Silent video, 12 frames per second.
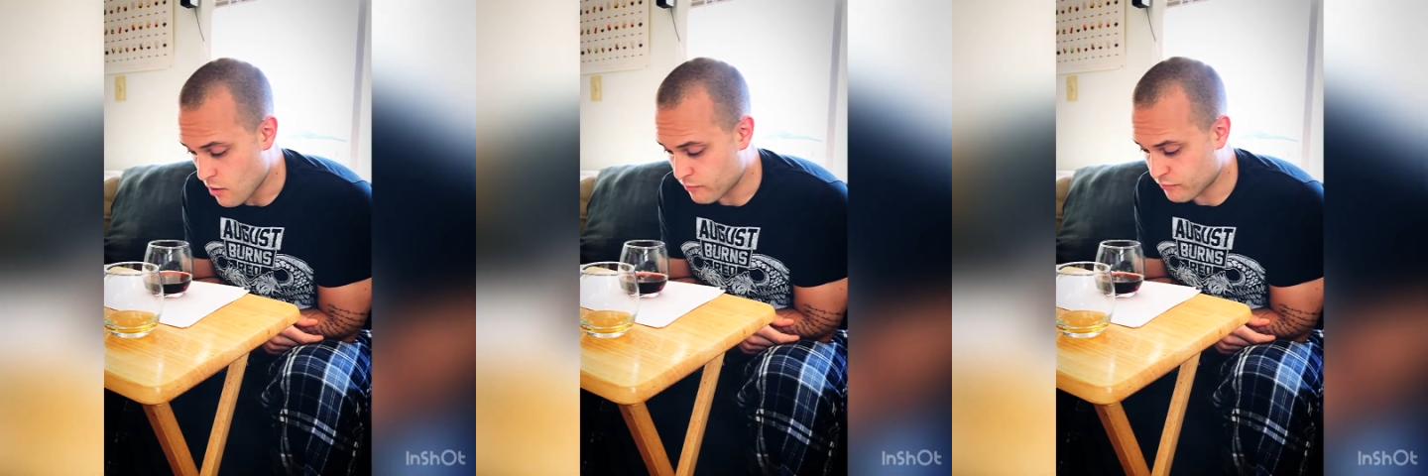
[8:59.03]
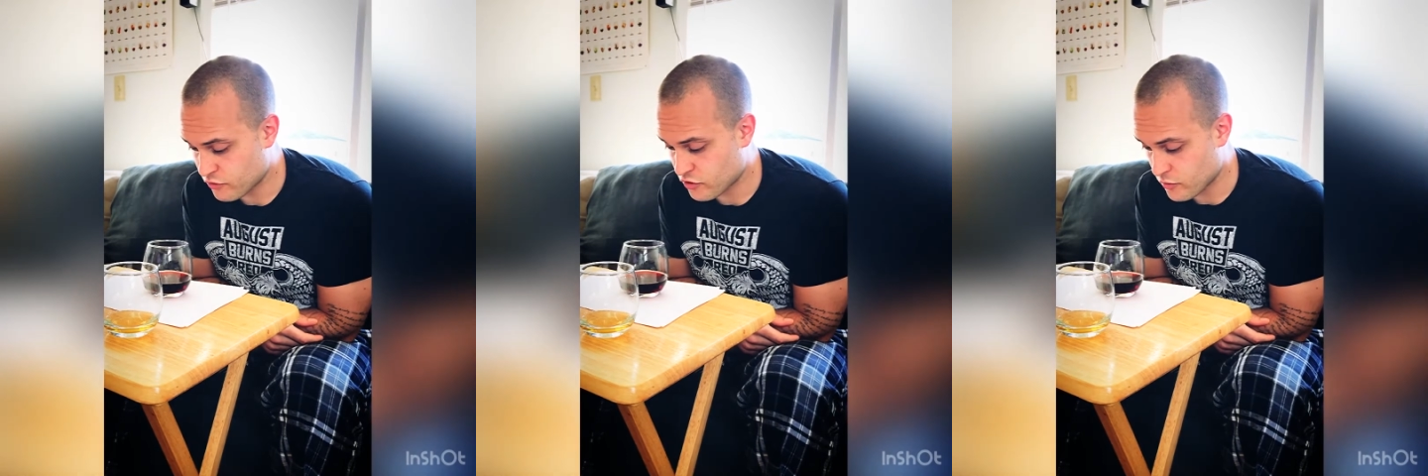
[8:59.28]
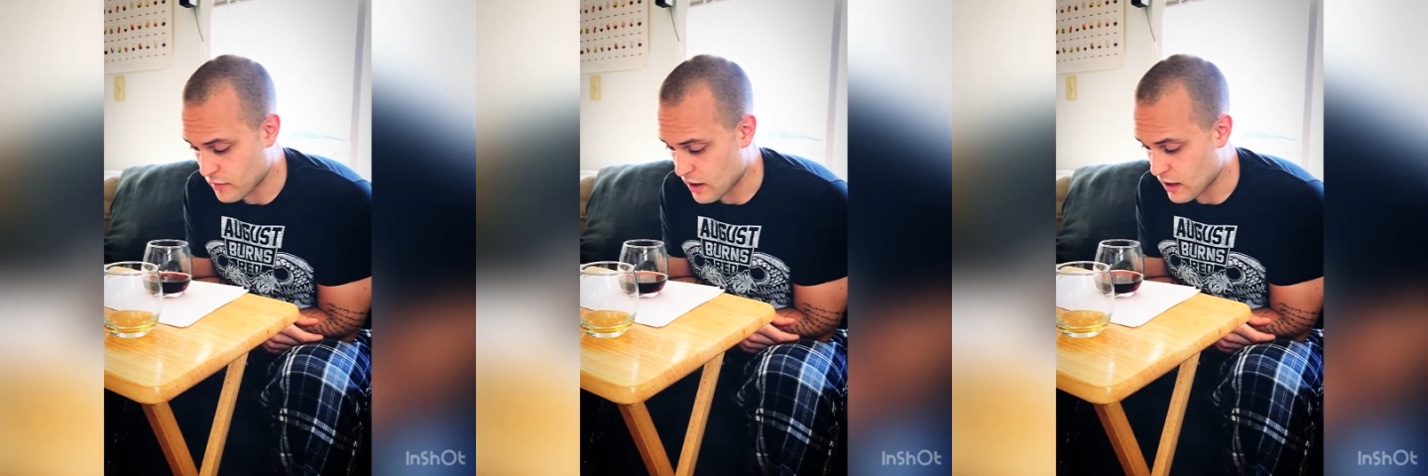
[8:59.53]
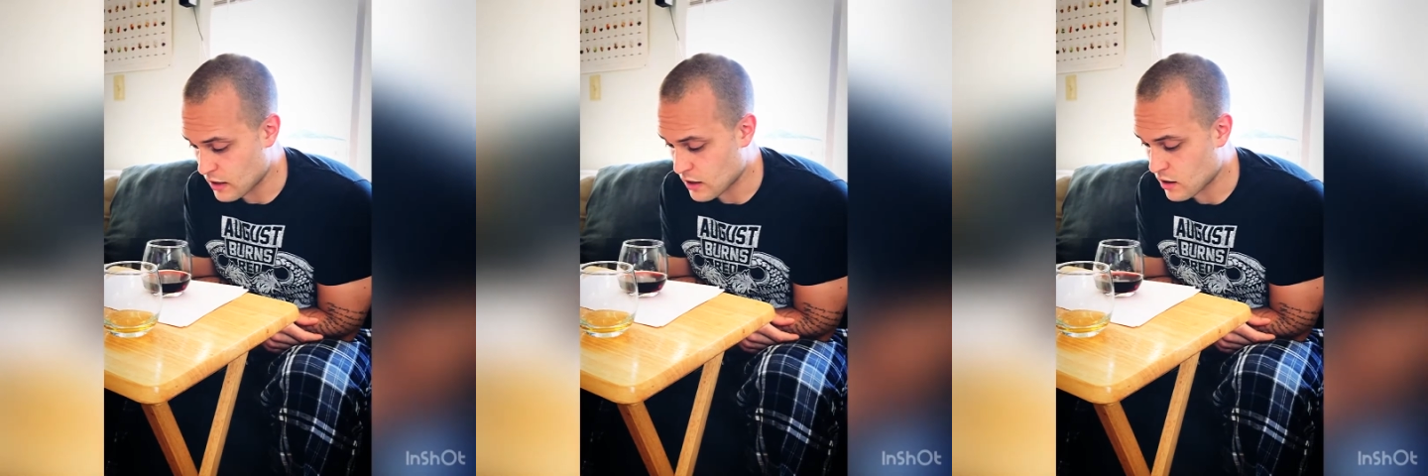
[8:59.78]
from
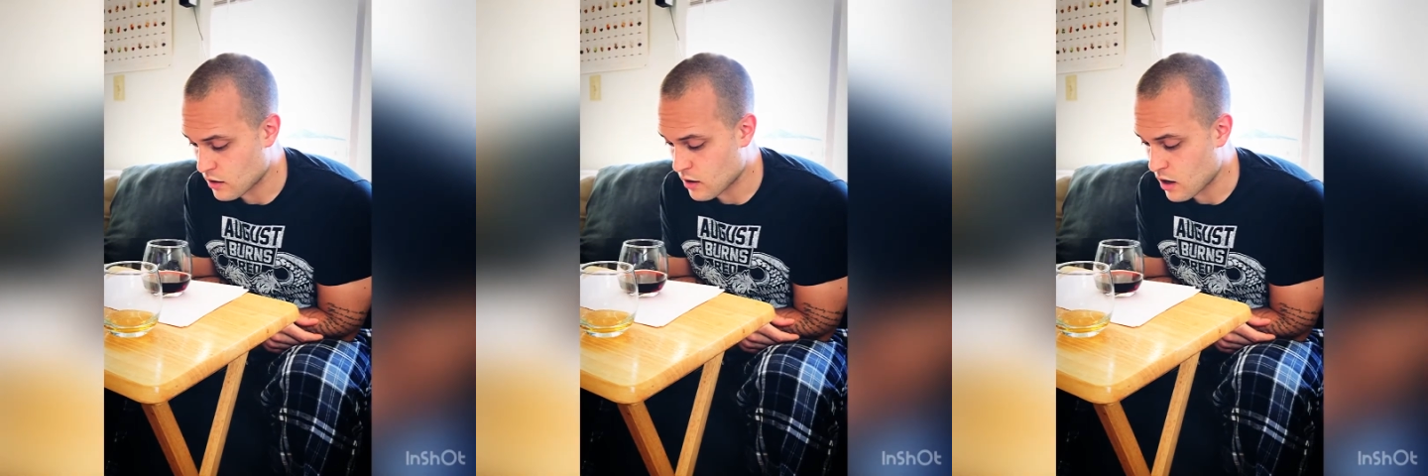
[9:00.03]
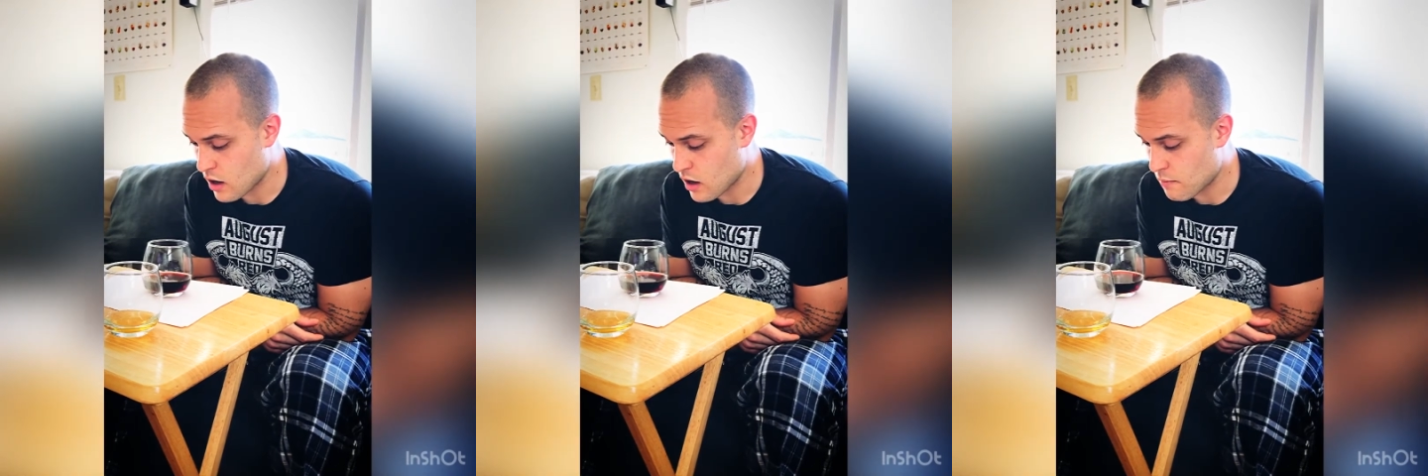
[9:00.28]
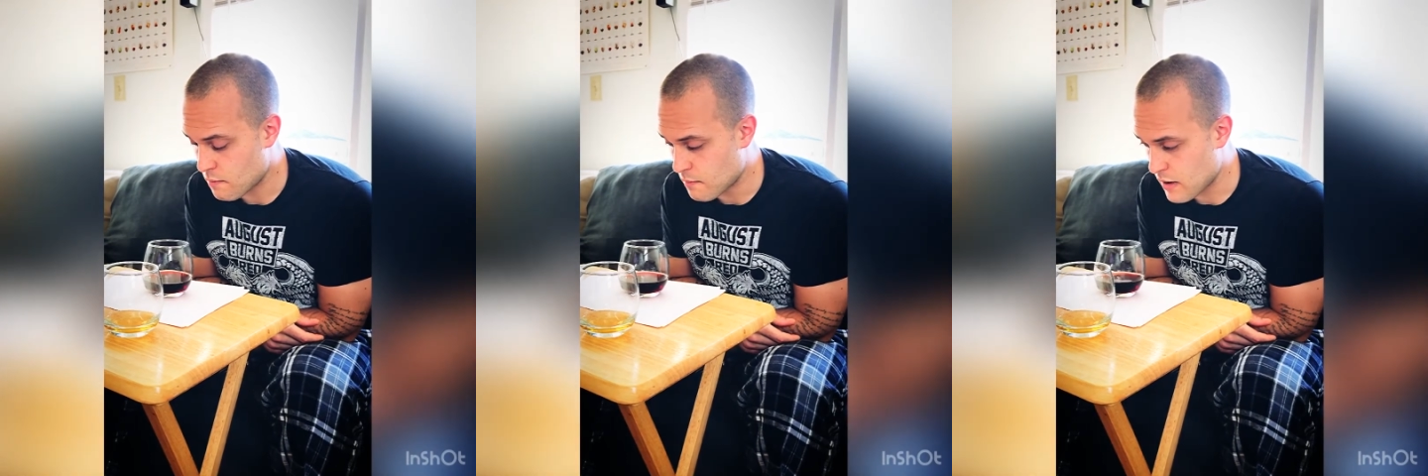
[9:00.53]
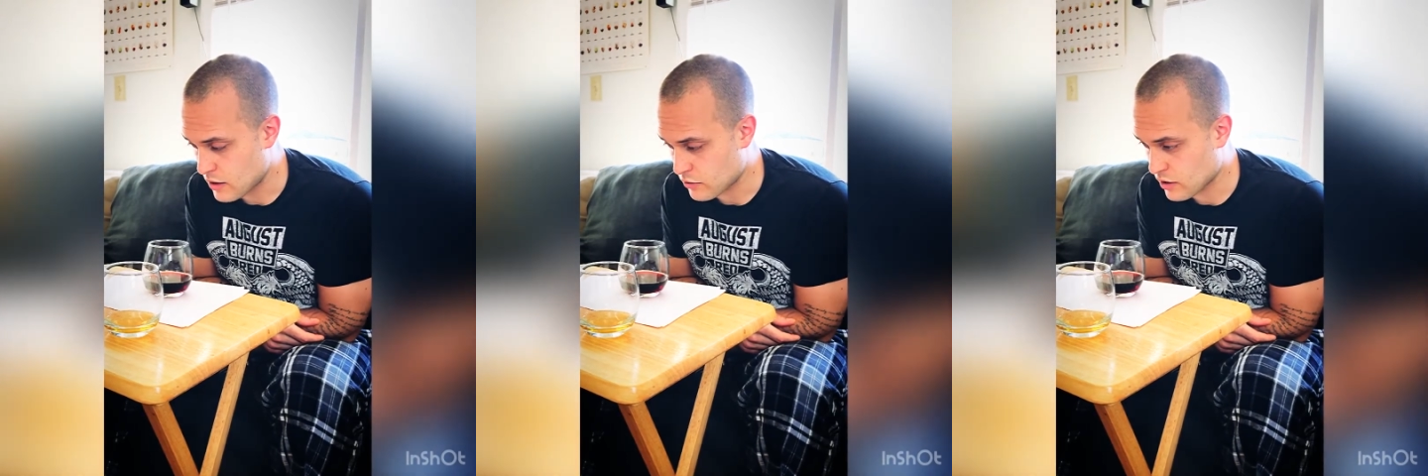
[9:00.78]
a
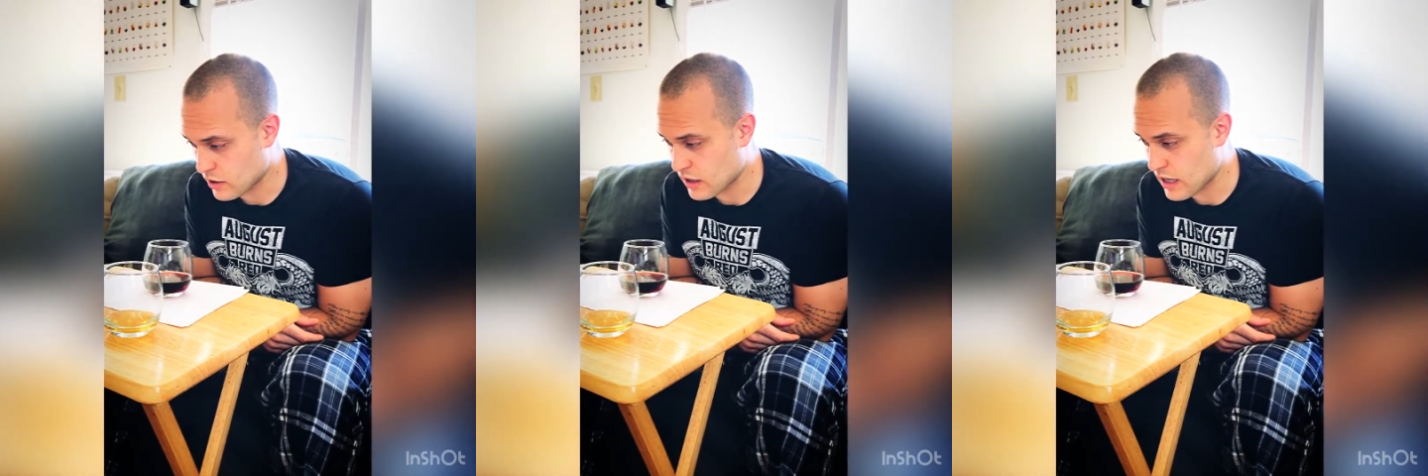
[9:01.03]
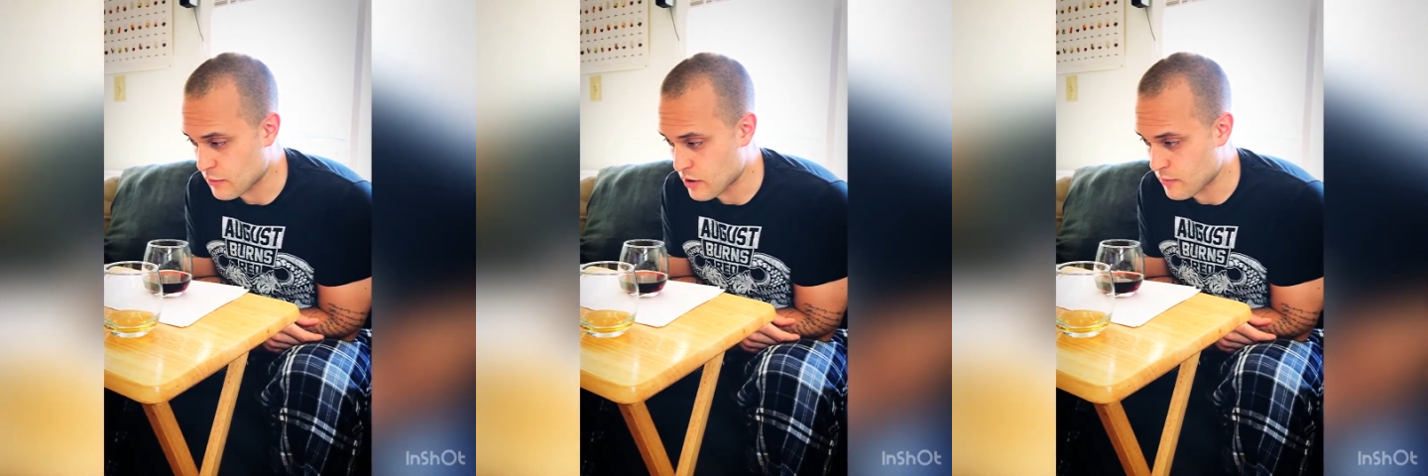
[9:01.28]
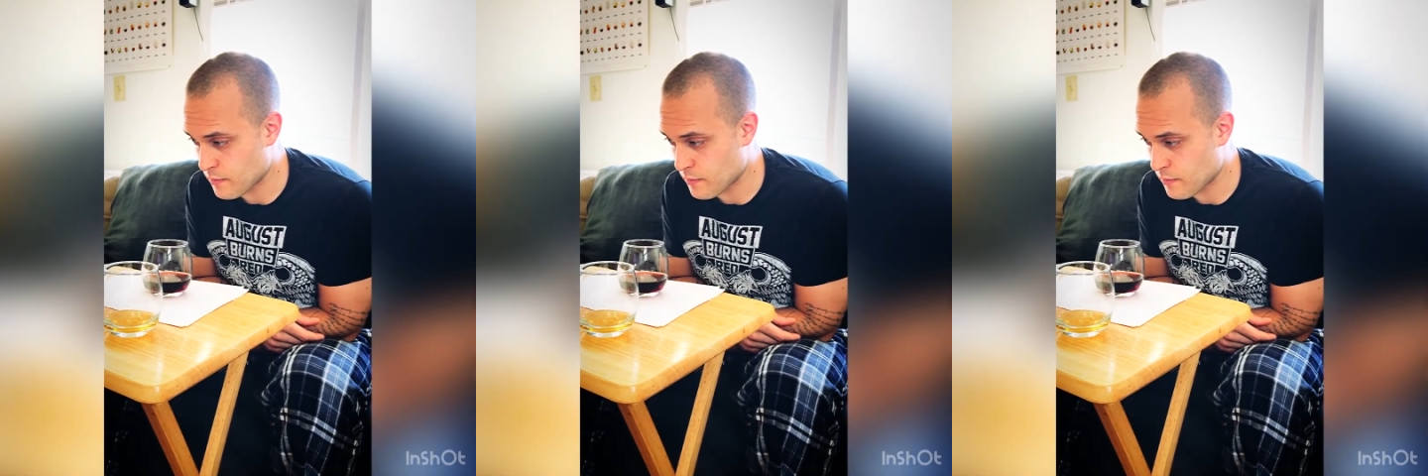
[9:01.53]
moderate climate.